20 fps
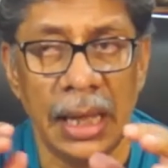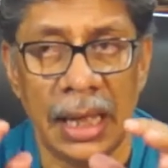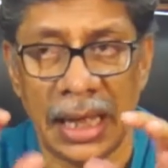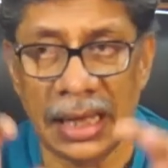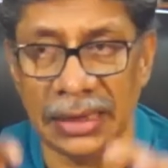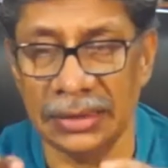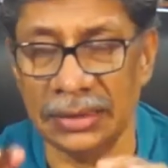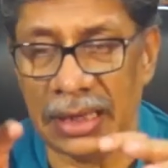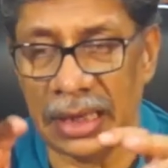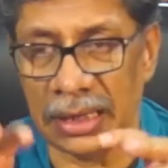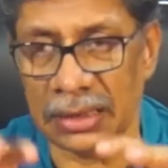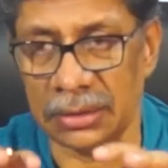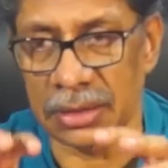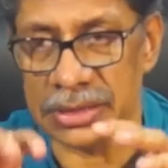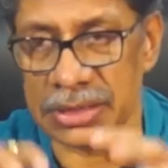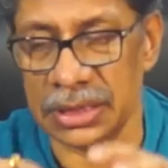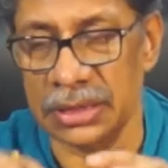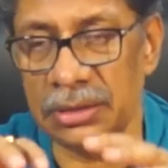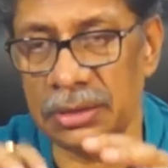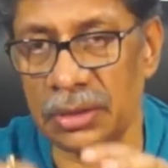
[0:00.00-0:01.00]
and that the
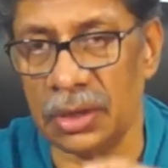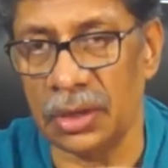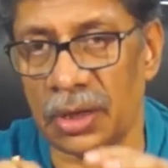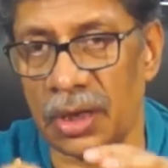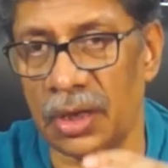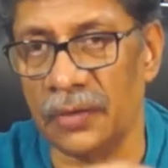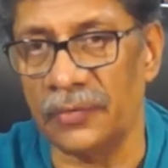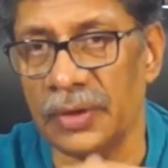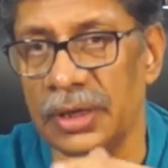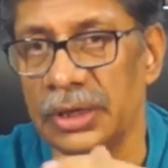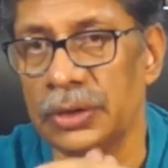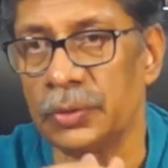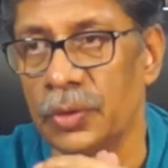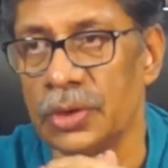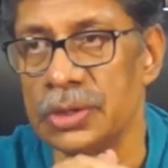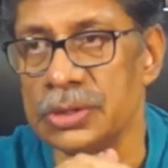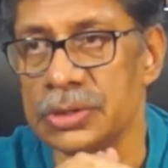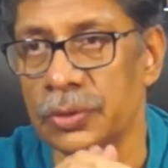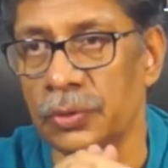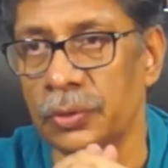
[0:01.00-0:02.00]
center of it
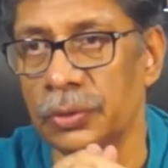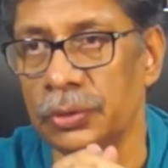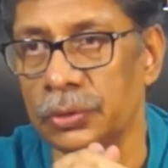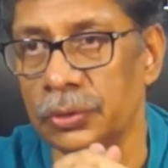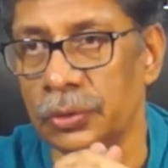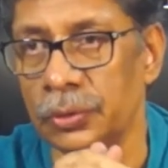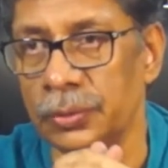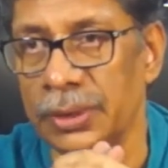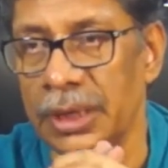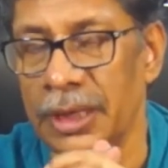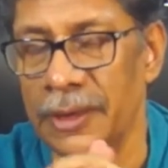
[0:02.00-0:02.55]
was going to